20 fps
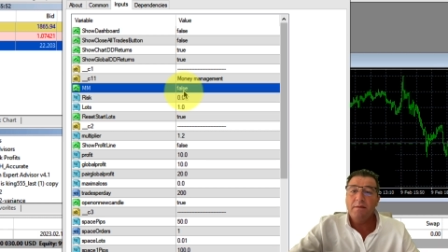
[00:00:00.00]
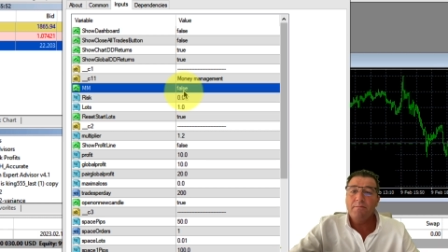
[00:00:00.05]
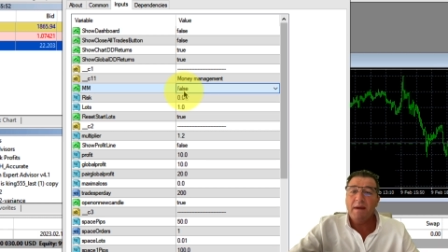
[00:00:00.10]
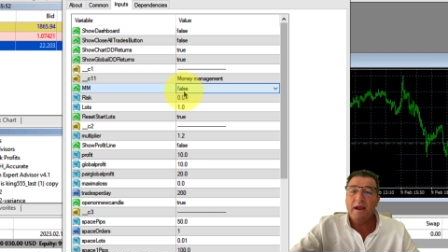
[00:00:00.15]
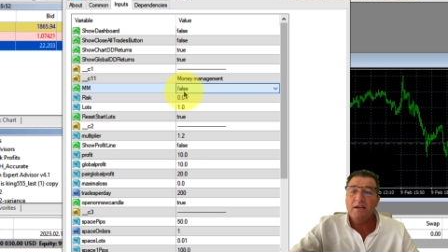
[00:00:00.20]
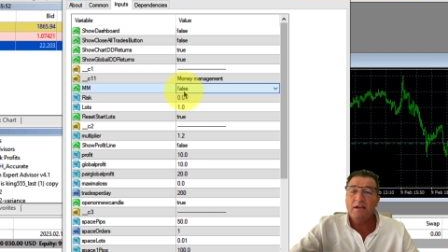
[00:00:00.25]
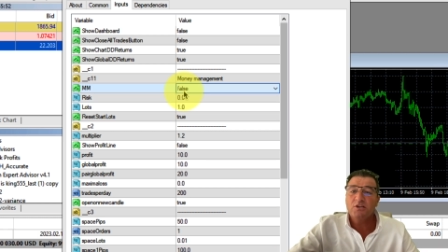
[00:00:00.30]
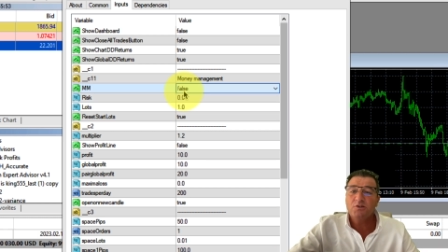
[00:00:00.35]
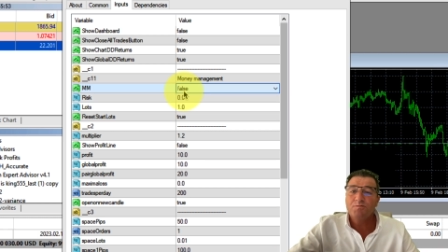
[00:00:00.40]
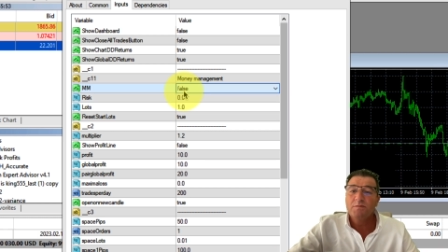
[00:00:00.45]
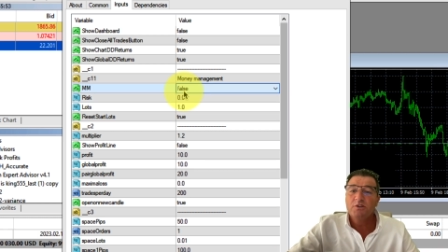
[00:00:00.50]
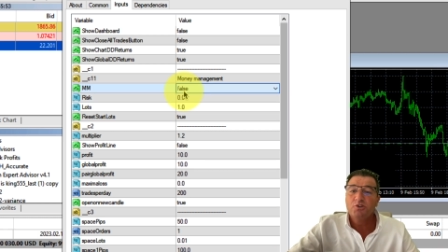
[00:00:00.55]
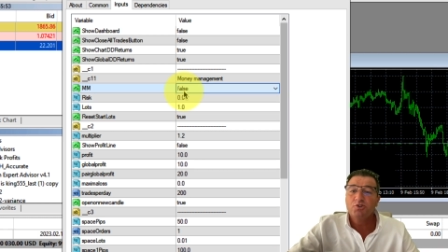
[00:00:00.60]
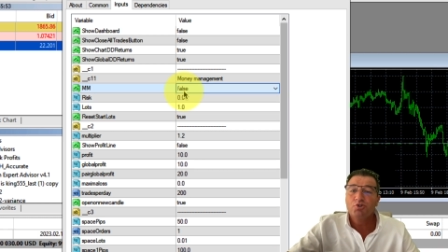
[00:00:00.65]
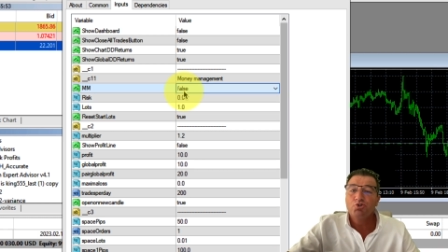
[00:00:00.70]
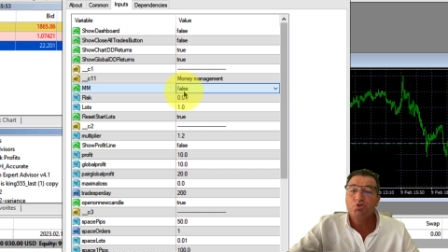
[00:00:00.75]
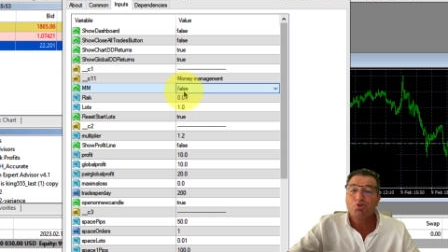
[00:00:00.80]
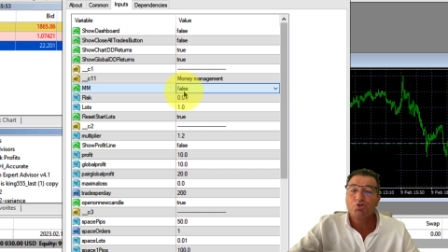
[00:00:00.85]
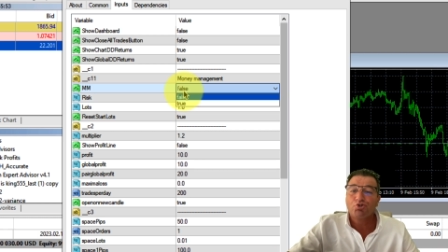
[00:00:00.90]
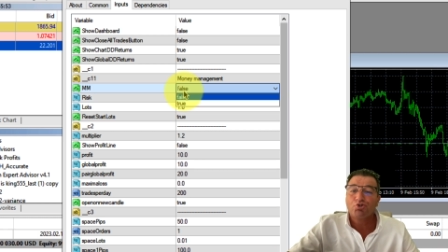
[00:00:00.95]
management
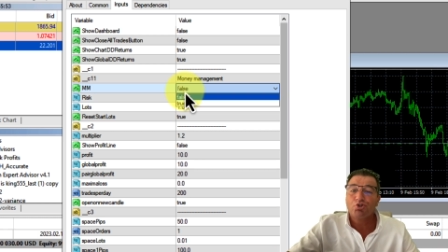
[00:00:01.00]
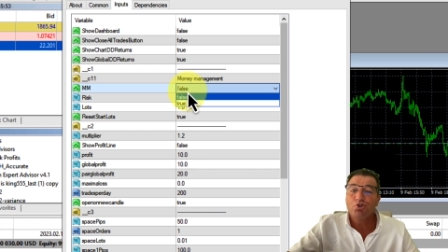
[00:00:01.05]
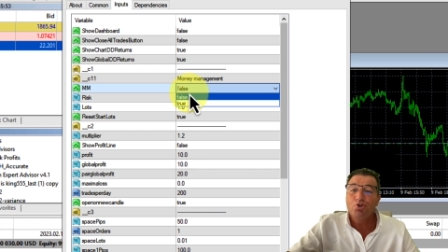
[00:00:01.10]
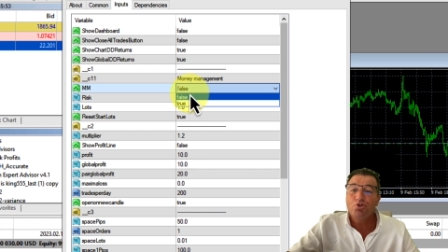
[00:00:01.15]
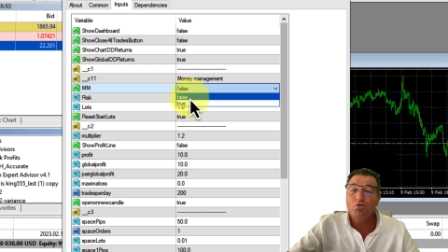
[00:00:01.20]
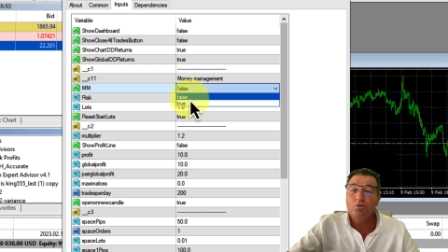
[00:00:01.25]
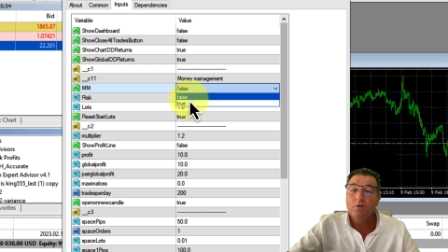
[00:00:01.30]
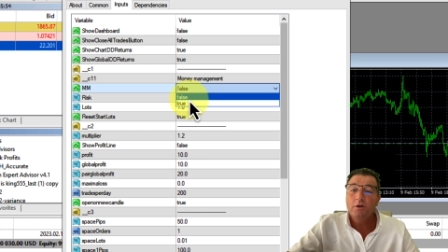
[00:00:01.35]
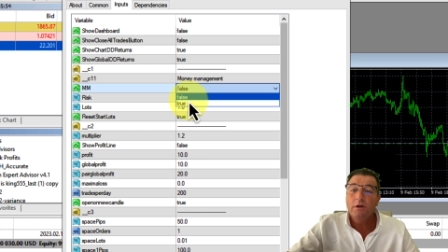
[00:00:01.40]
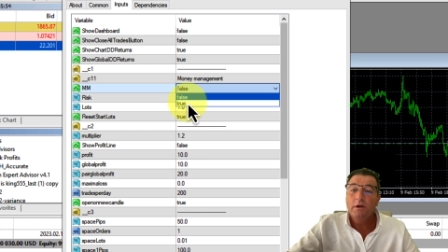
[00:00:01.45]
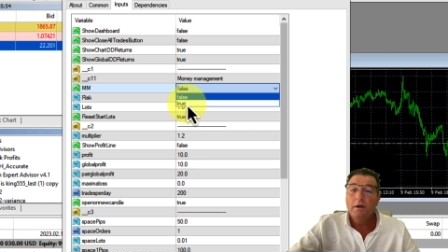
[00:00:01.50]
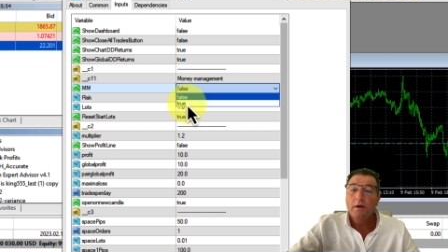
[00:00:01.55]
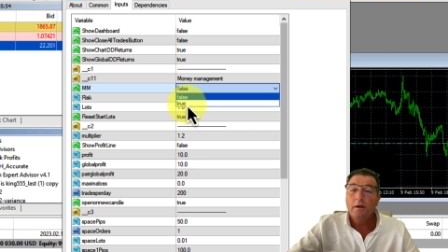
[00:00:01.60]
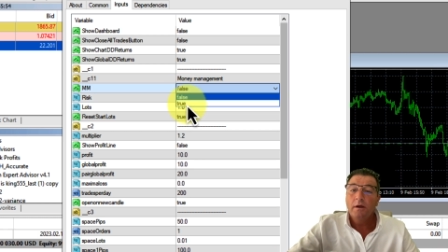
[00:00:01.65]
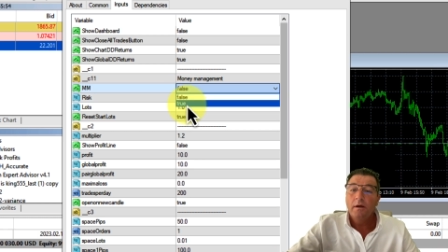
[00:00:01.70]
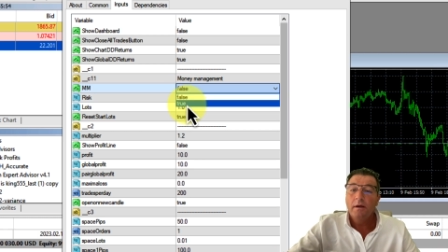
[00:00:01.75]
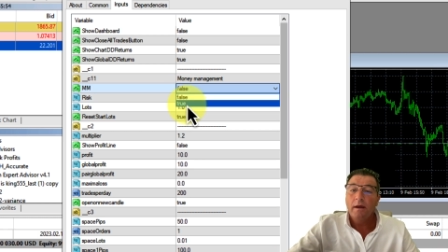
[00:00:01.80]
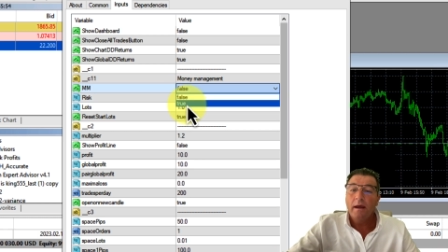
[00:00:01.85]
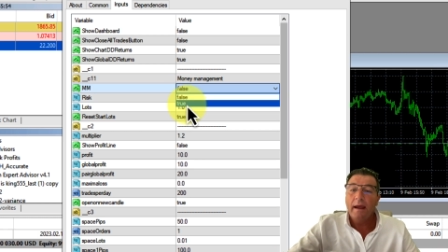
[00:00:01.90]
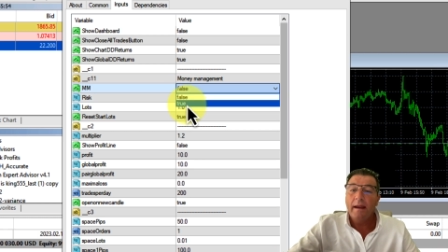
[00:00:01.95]
to true.
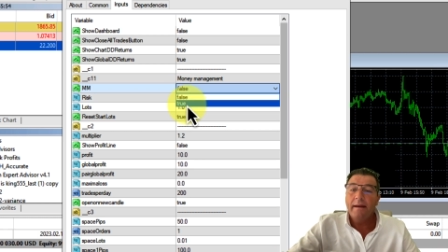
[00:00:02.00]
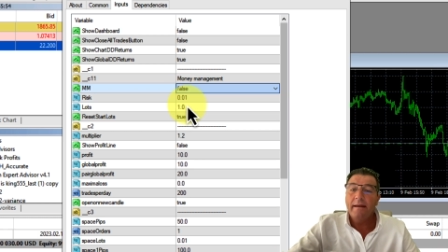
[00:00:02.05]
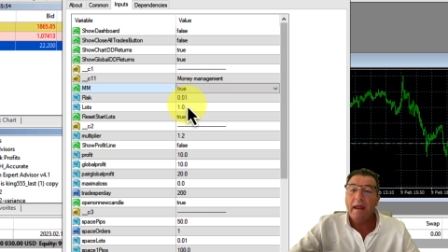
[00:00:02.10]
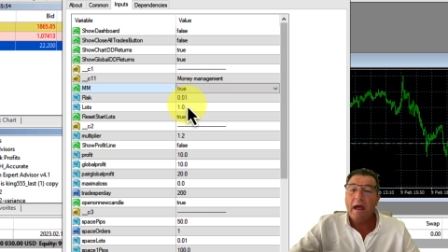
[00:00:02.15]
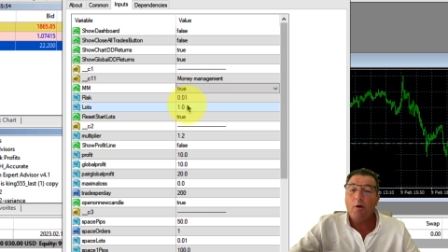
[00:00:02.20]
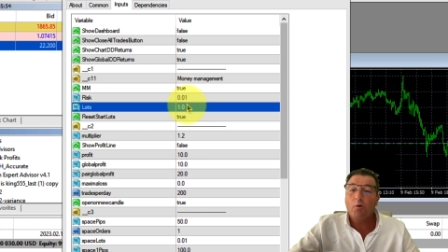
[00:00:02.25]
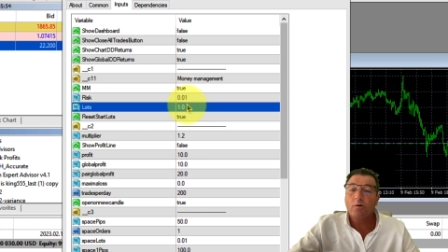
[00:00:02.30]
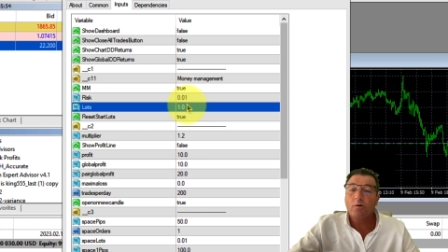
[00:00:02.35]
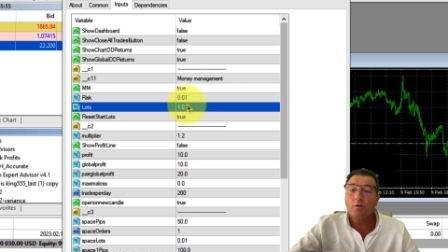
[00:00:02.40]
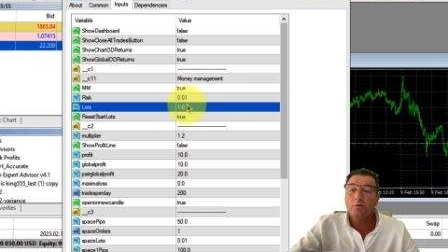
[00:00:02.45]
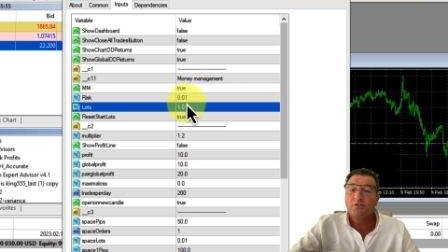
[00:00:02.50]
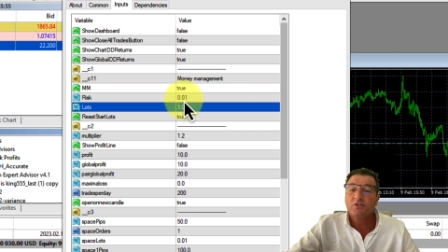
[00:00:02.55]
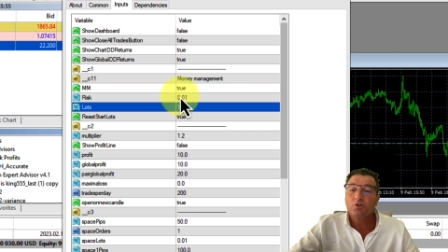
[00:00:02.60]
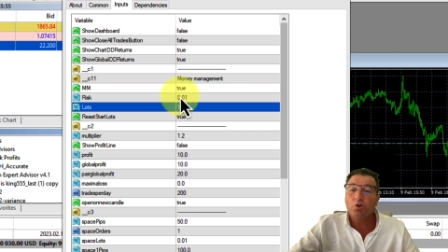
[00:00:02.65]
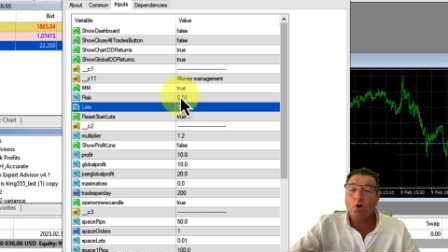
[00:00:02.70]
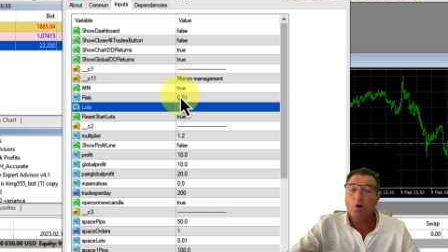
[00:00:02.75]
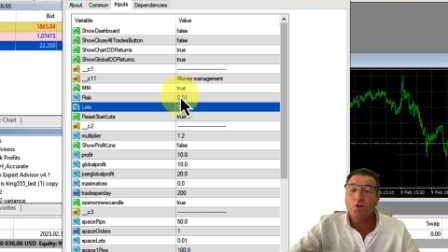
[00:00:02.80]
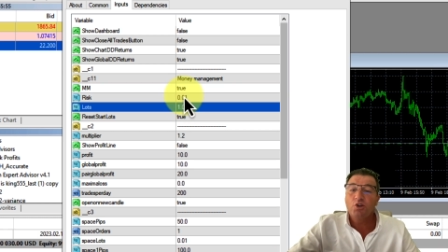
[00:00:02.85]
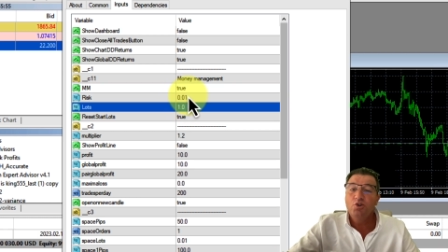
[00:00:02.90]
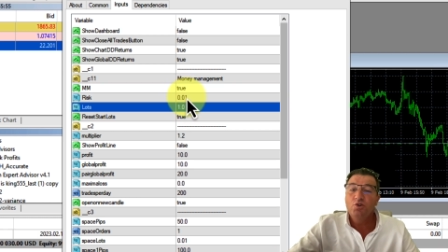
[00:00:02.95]
And now it will
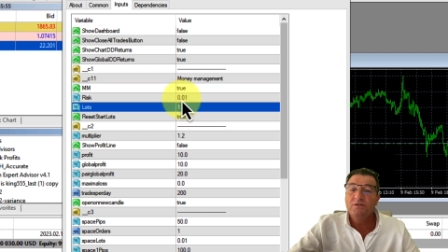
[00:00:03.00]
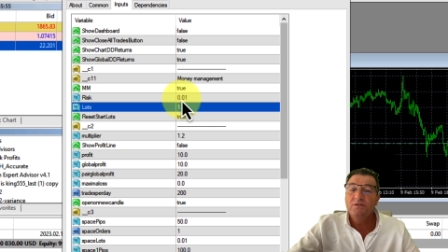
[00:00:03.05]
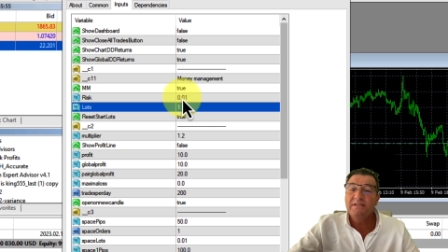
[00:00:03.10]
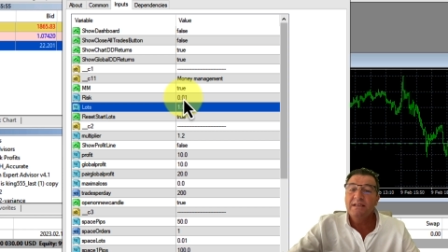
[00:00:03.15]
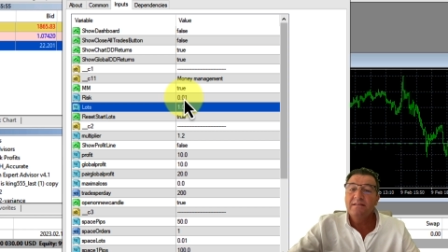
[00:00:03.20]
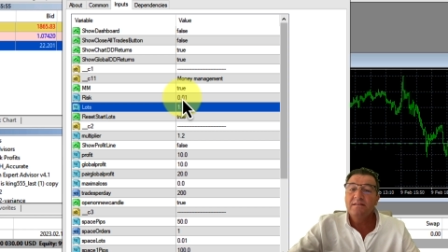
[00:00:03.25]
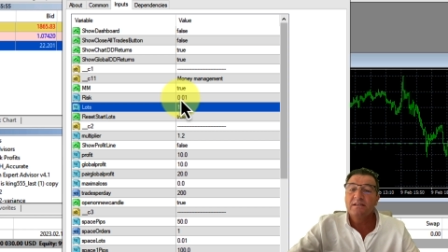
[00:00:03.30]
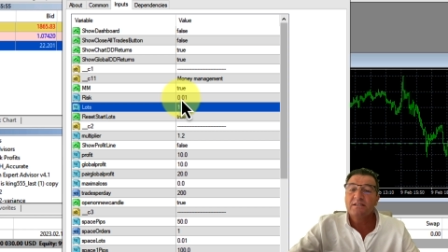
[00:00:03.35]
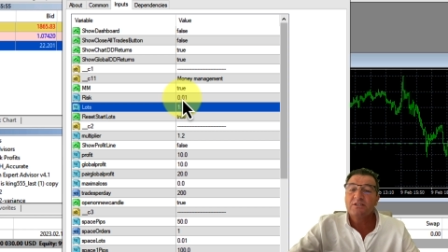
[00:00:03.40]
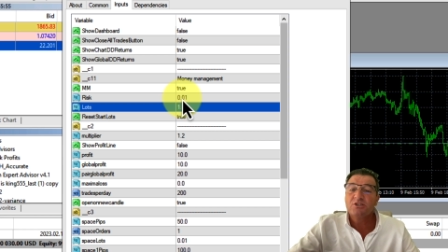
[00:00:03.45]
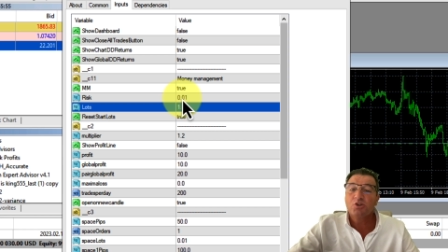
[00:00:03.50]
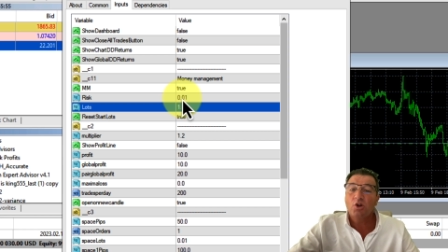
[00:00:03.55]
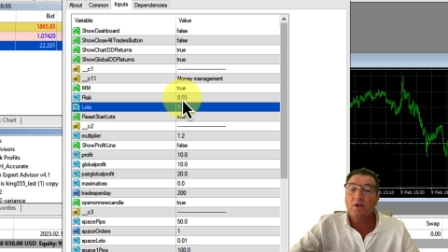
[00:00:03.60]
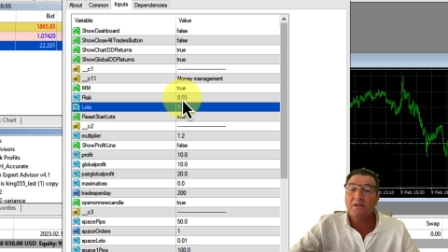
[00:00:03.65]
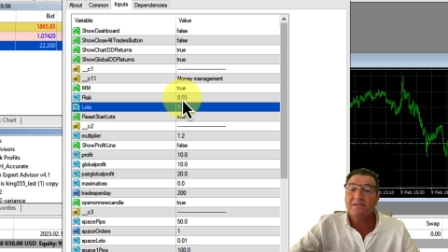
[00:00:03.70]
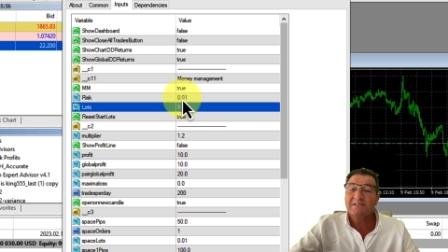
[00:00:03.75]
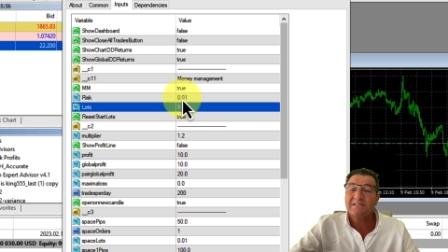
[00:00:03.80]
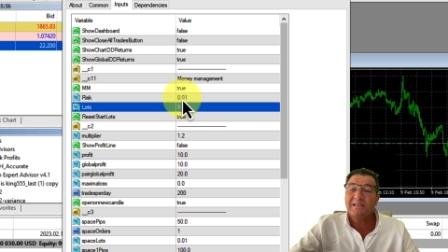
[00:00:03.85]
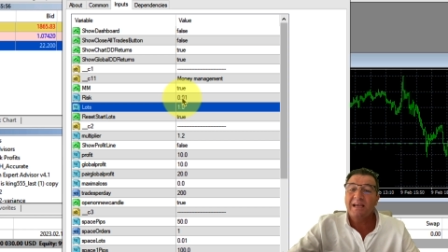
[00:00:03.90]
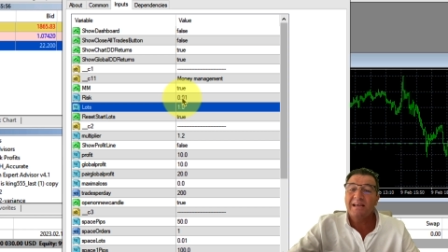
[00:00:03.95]
start using this
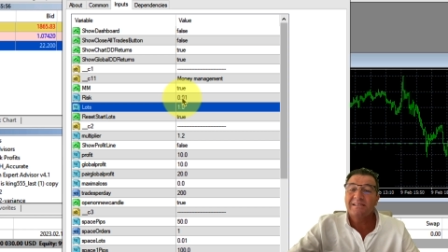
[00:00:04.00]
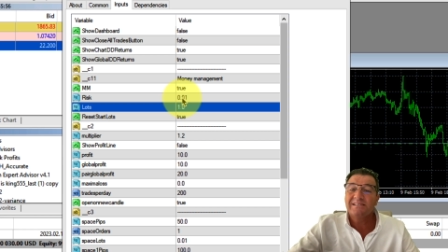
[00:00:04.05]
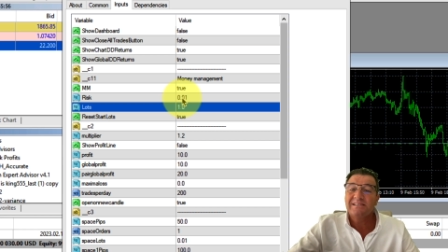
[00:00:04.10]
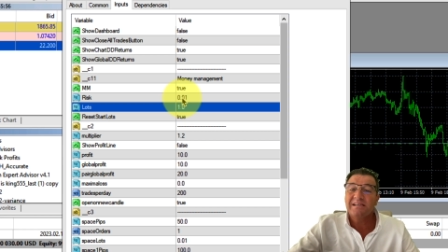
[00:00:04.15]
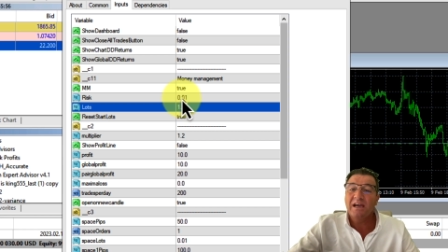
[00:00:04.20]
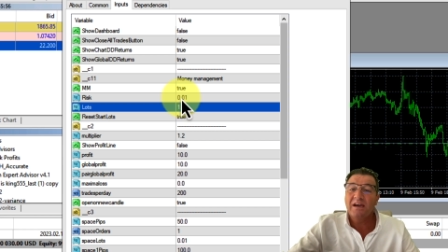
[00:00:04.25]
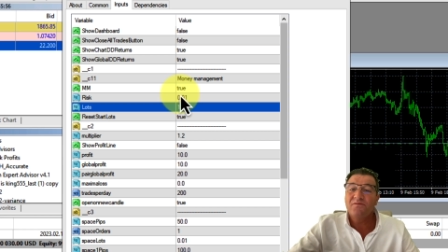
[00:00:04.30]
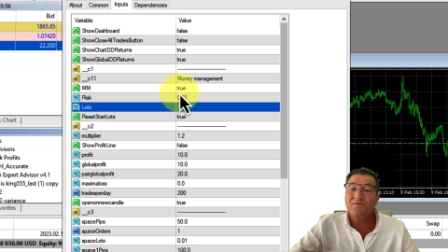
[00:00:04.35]
lot size here.